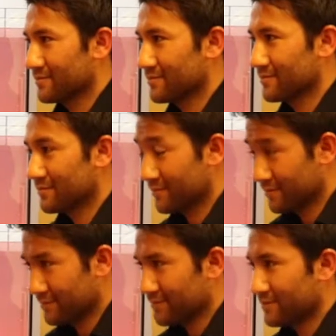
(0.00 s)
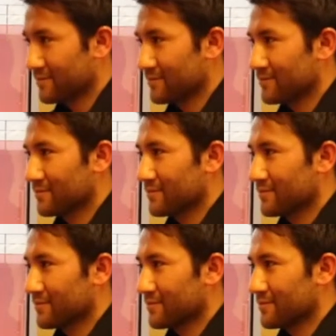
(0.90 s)

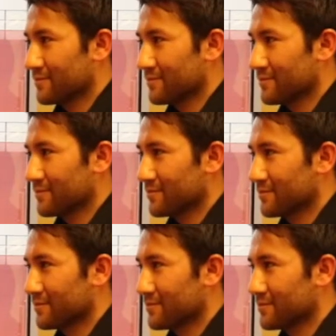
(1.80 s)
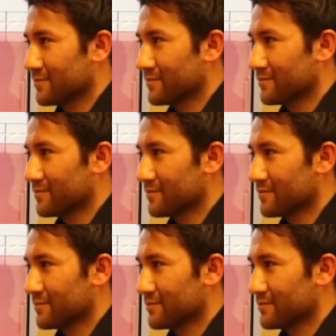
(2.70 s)

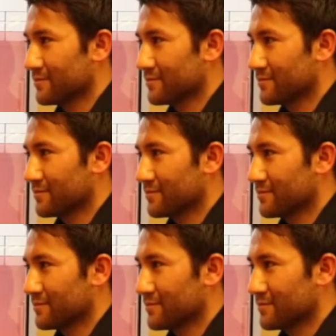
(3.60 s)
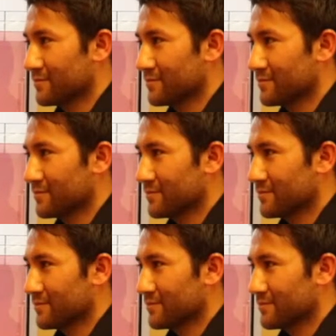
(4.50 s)

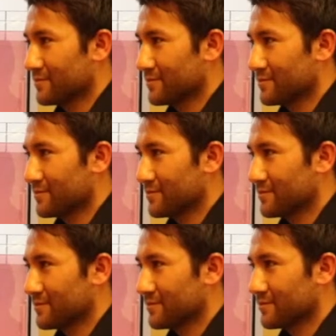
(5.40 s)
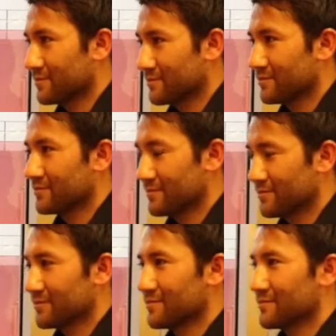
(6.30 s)

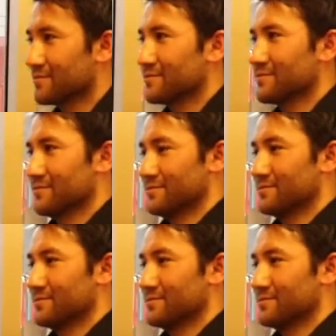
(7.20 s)
(not speaking)